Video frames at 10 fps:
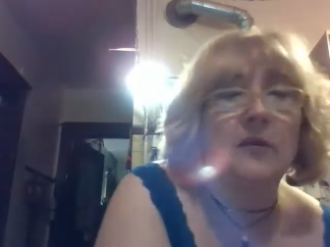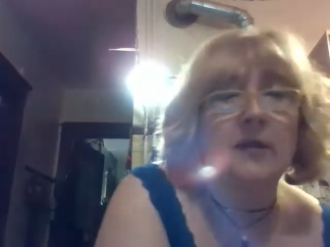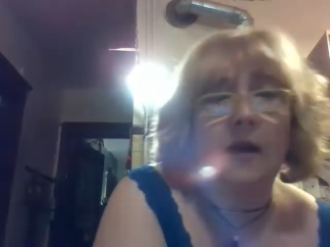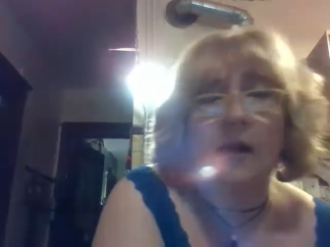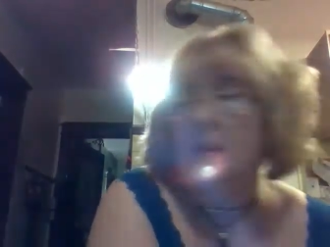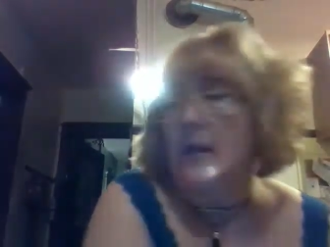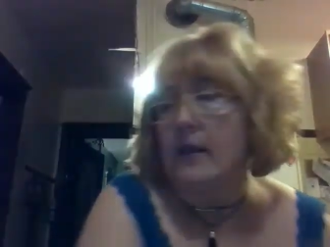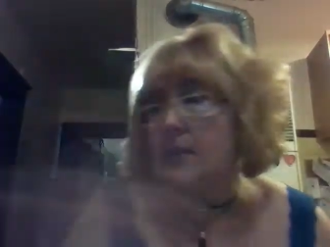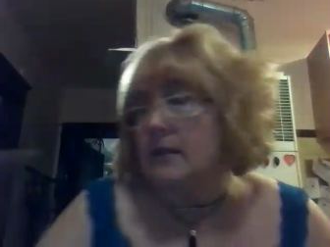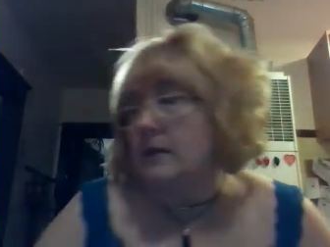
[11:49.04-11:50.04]
and
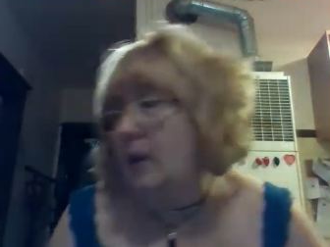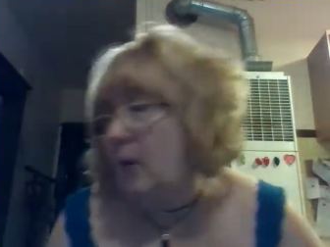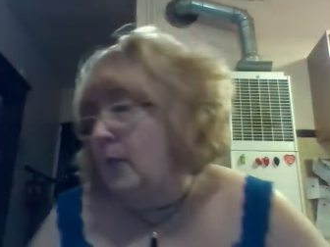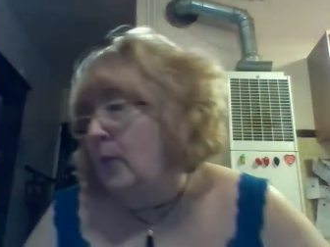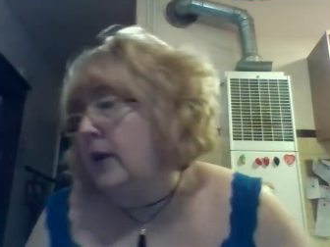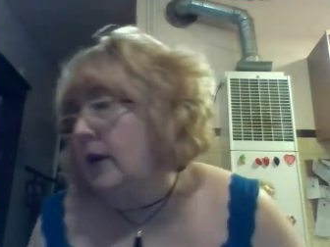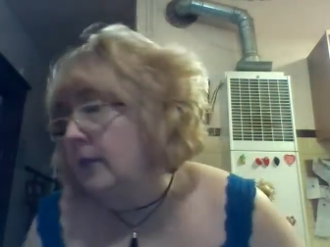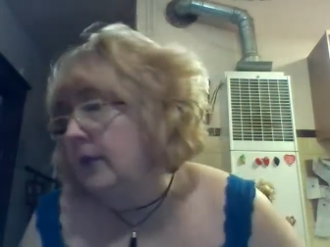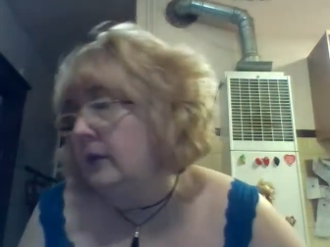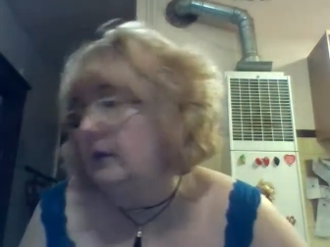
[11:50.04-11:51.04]
highlights, and you open one
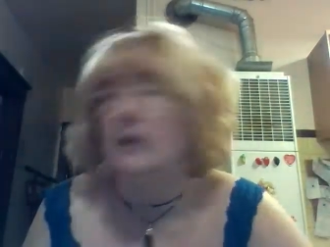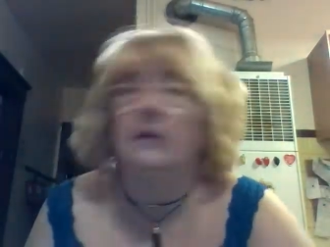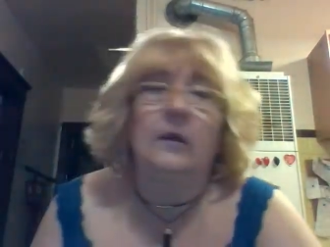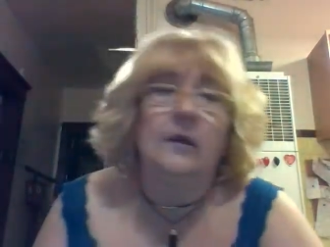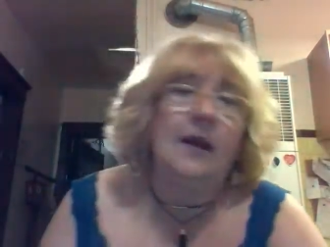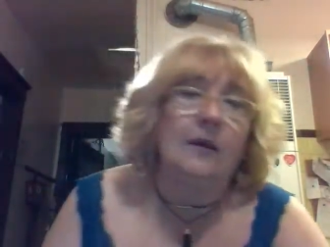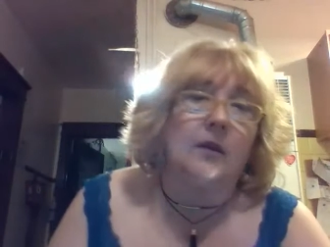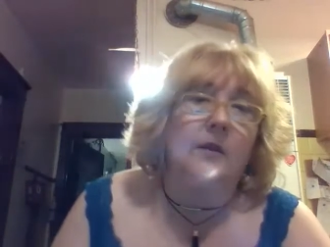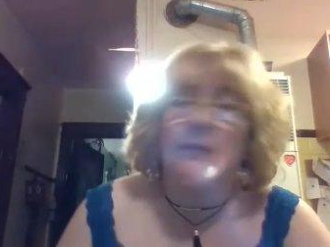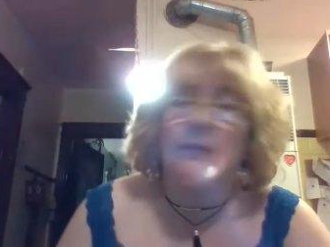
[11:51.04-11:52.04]
up, and, you know, you're not
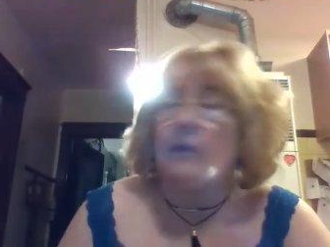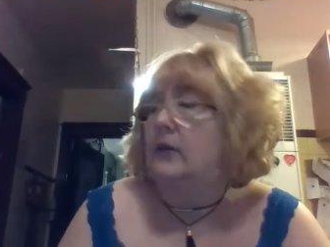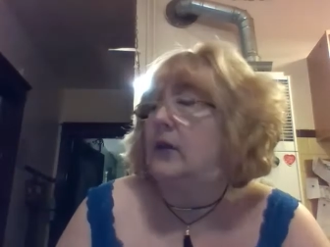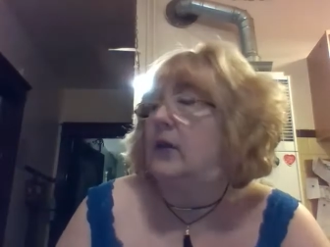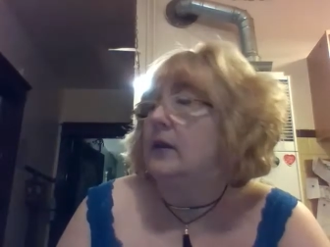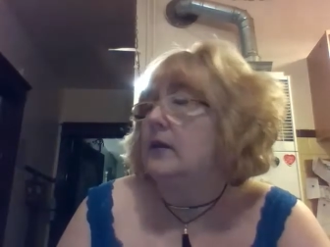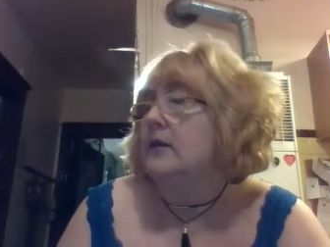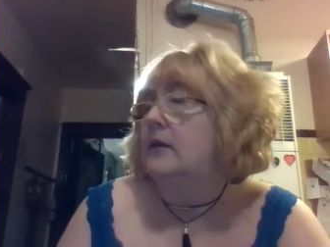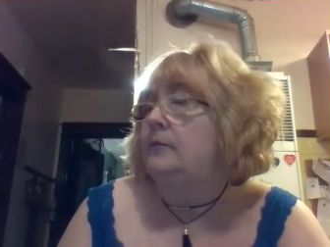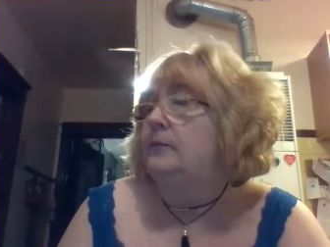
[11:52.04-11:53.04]
looking for everything. So,